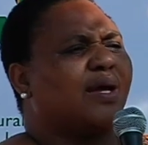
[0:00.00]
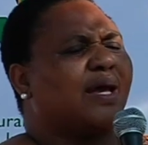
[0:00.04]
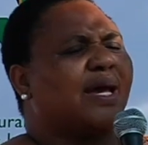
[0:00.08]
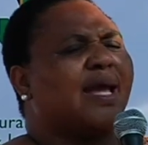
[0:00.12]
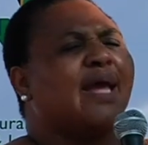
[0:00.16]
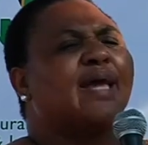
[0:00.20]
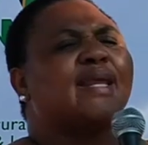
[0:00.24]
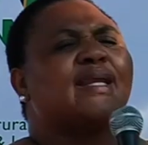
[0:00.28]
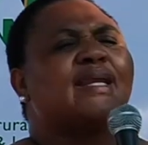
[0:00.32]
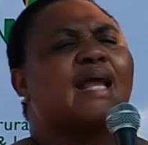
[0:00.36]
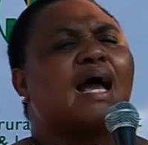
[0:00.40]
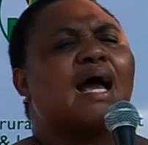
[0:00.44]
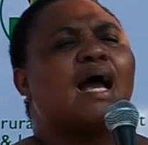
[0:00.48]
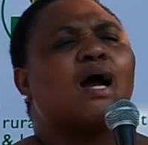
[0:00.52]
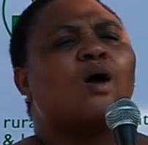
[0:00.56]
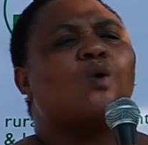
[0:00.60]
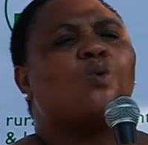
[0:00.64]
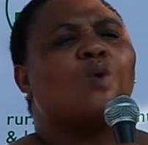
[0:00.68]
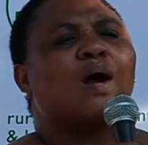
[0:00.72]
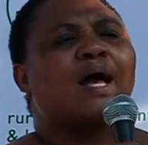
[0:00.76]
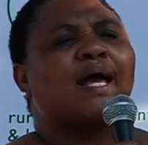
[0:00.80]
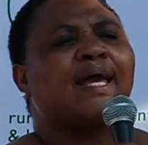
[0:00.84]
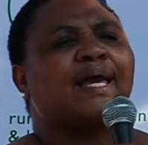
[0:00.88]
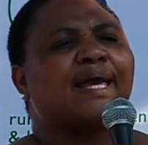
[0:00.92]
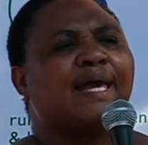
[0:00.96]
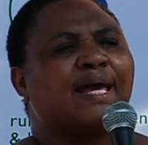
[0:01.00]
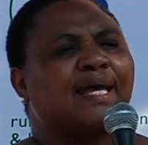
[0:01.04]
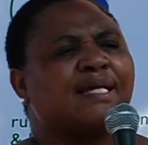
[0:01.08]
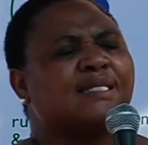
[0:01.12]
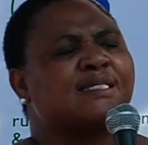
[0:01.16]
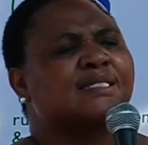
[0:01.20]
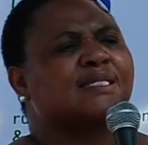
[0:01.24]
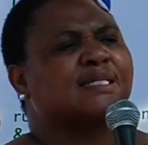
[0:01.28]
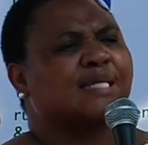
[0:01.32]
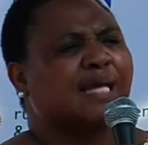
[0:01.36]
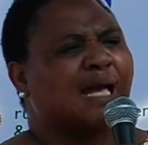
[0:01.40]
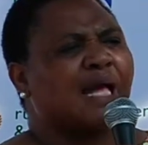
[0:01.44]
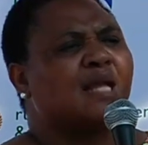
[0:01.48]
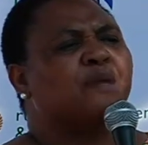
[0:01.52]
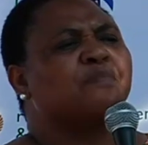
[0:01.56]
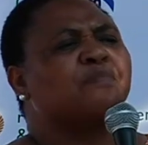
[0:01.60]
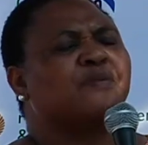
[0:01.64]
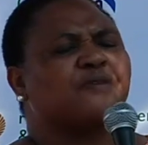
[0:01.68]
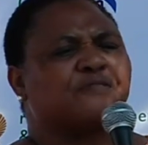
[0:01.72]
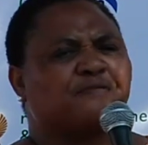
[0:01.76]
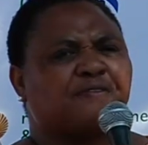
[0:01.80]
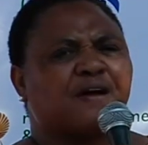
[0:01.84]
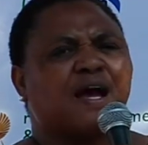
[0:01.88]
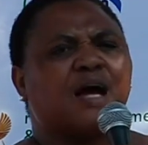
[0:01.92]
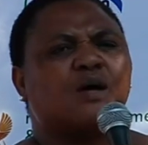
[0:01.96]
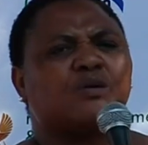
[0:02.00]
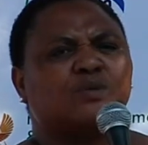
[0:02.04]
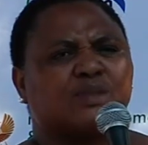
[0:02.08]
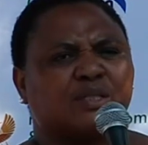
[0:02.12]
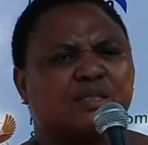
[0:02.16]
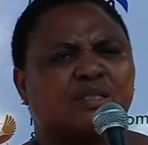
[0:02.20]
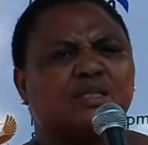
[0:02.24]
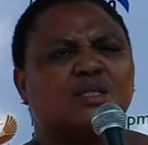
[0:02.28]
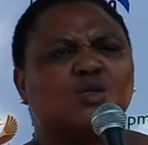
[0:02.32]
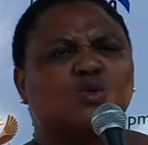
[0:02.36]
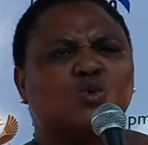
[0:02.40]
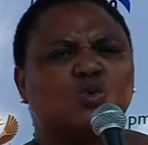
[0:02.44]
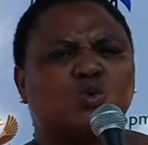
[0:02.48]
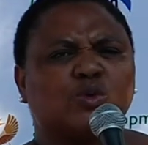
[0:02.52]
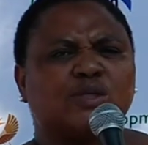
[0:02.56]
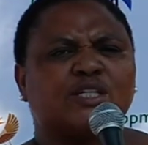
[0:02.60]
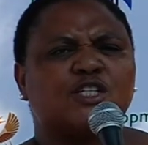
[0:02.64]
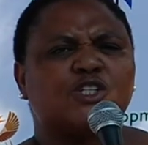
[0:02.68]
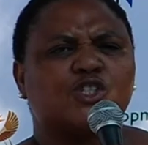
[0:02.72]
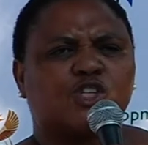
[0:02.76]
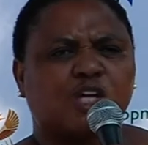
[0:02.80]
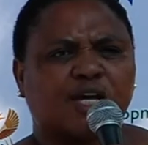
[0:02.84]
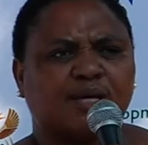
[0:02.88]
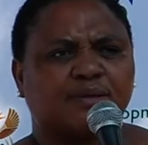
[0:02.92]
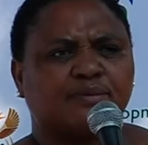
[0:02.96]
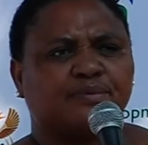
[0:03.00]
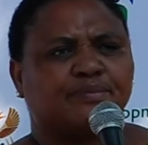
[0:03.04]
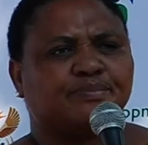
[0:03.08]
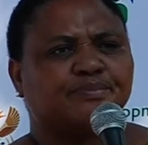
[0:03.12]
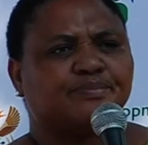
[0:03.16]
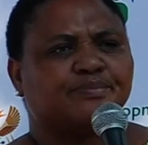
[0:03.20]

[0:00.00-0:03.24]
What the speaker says: And our hands can't be found in the cookie jar.